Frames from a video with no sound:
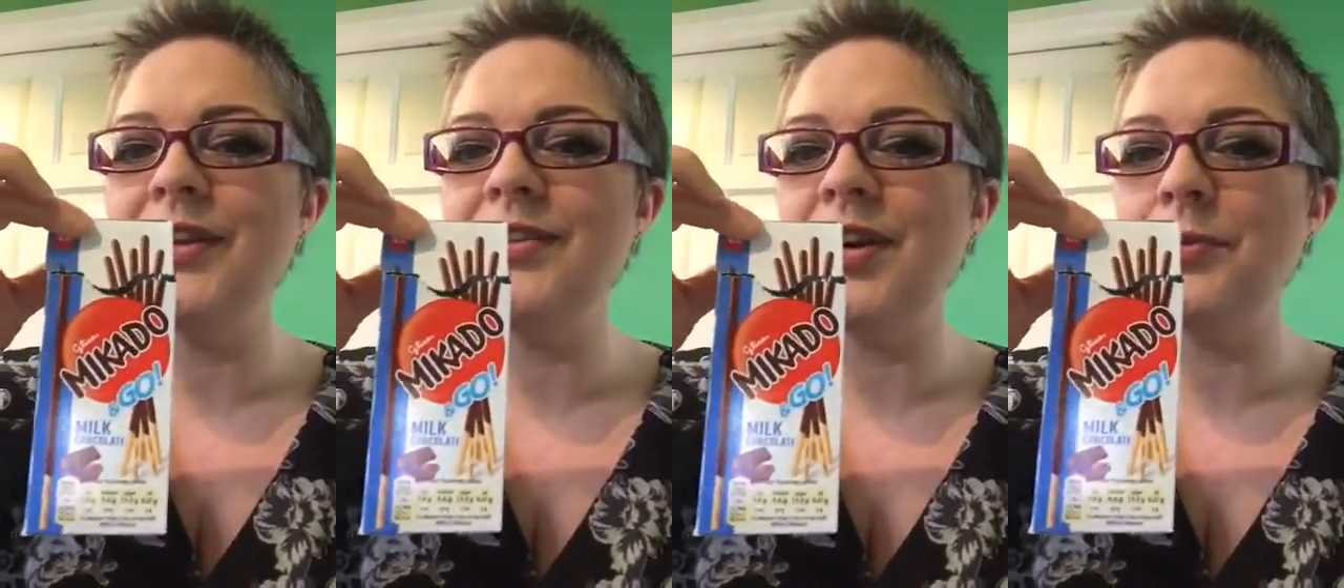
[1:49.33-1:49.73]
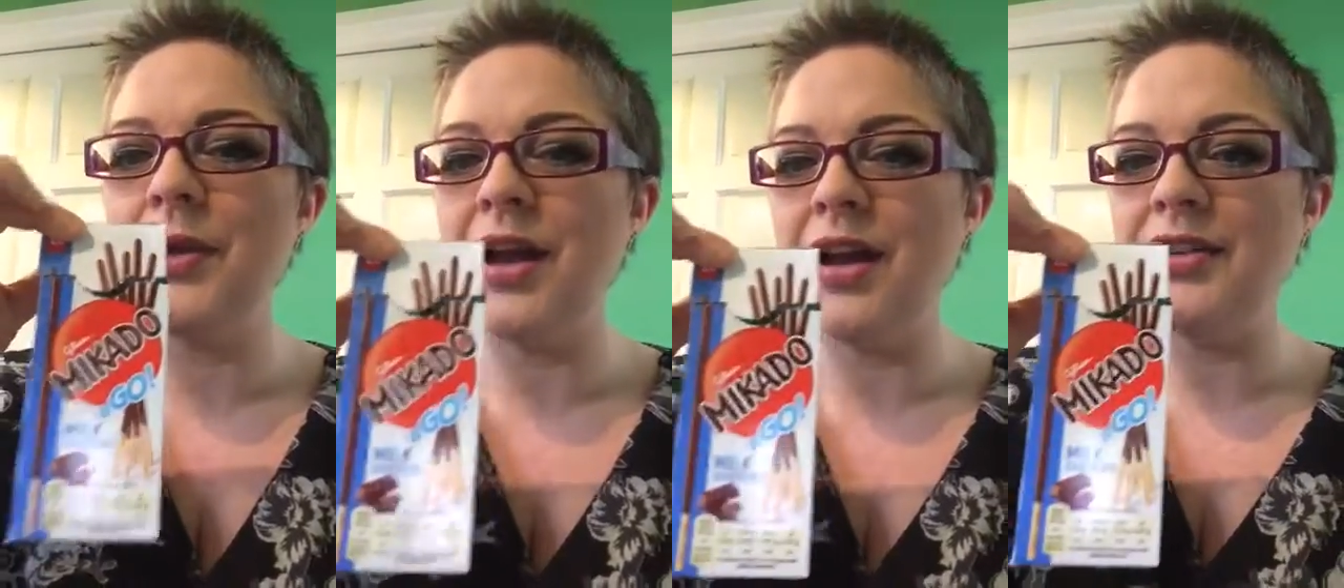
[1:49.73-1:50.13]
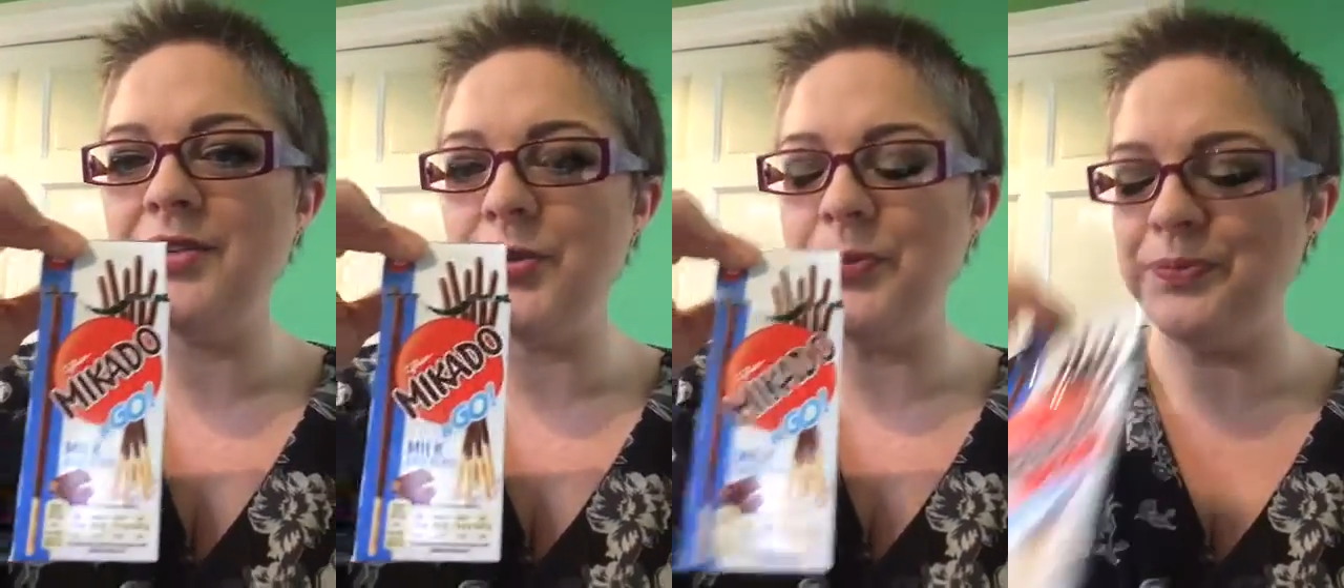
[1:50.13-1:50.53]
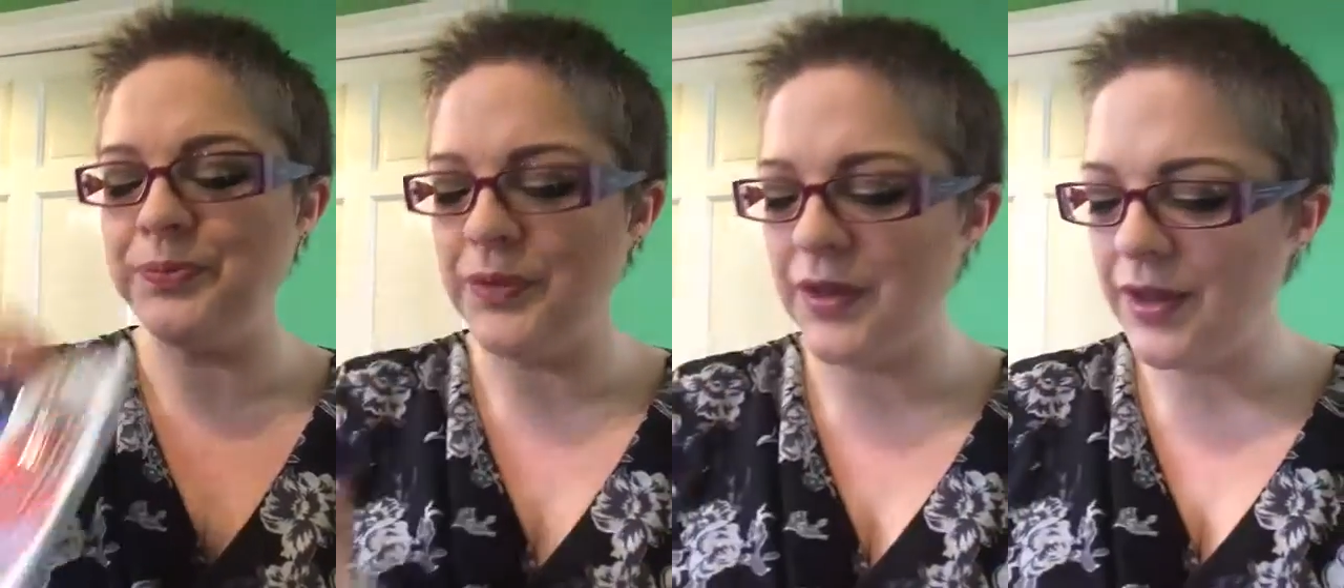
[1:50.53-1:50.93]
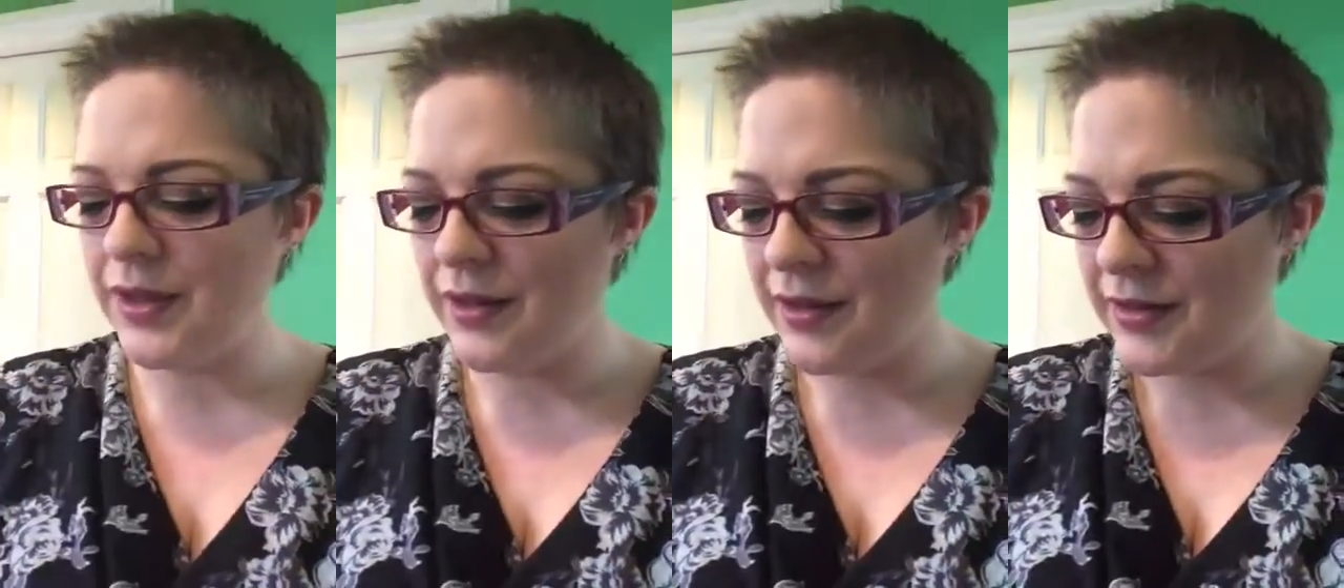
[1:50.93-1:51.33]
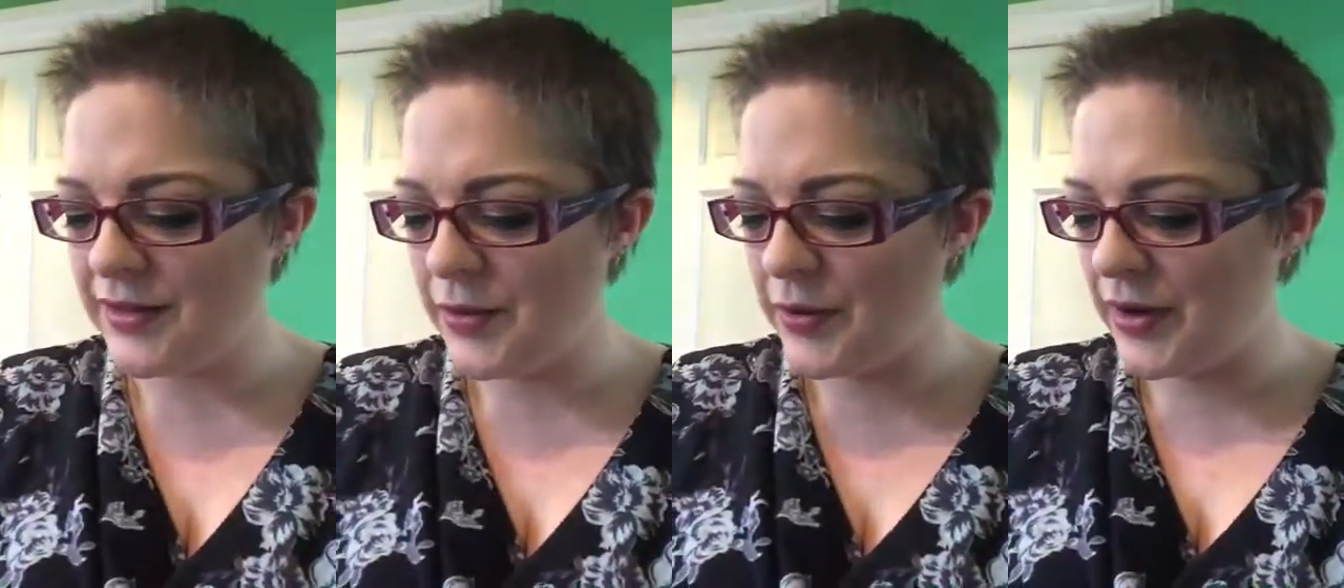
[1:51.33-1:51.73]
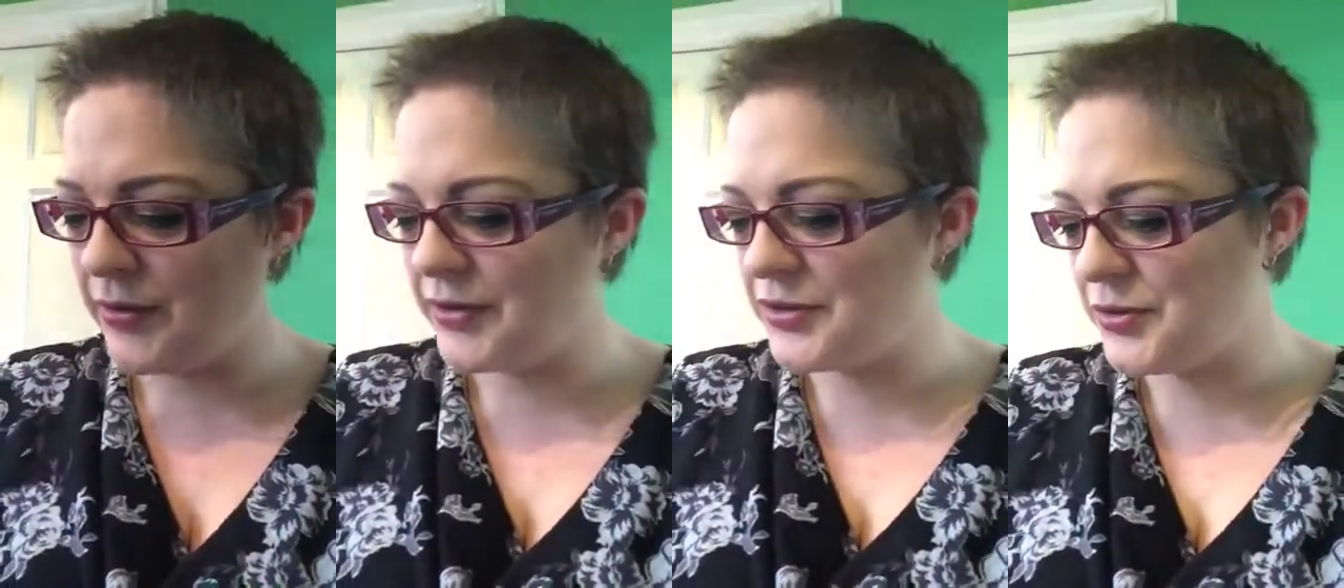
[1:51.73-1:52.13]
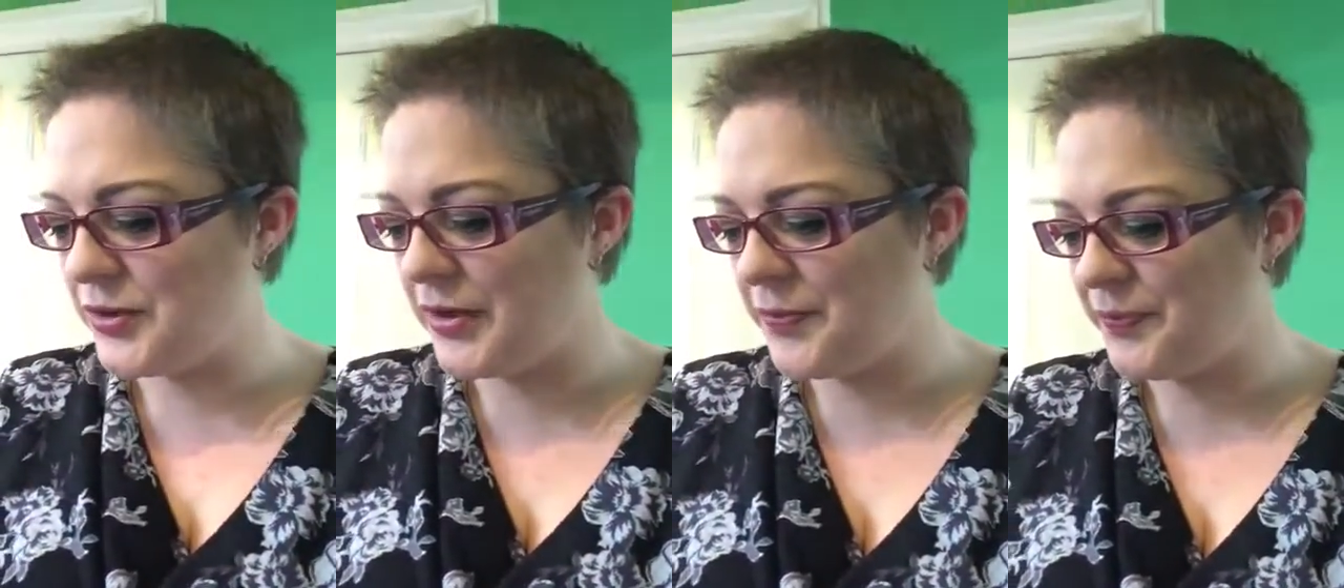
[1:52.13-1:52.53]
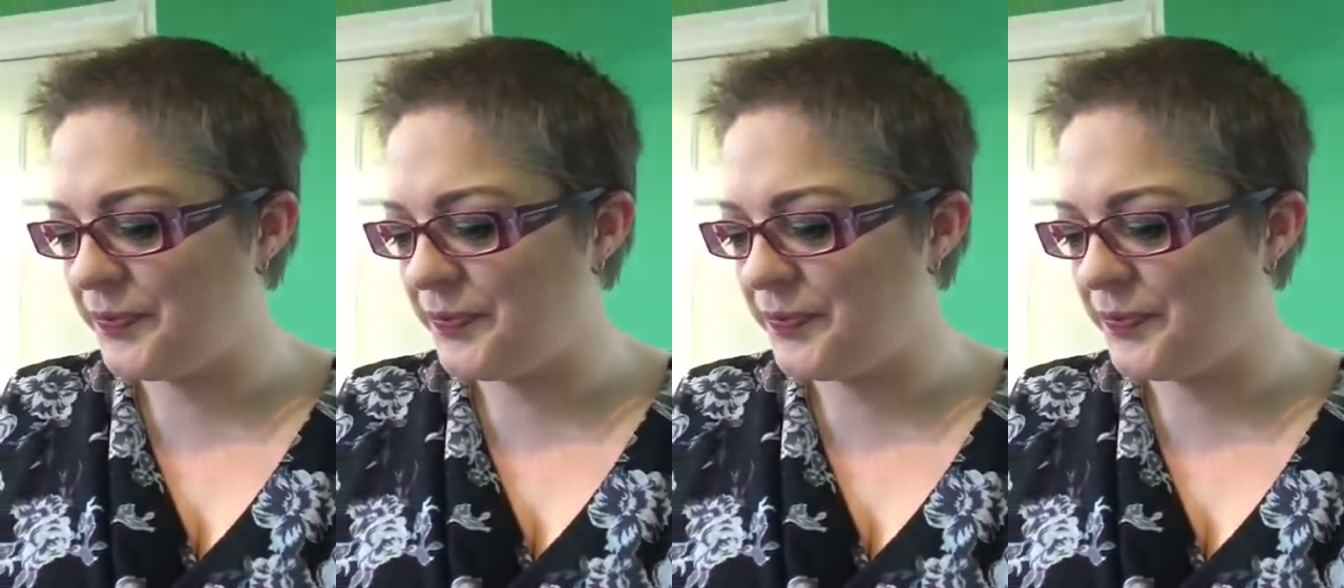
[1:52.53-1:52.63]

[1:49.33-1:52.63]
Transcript: These are Mikado. I'll take one out and show you.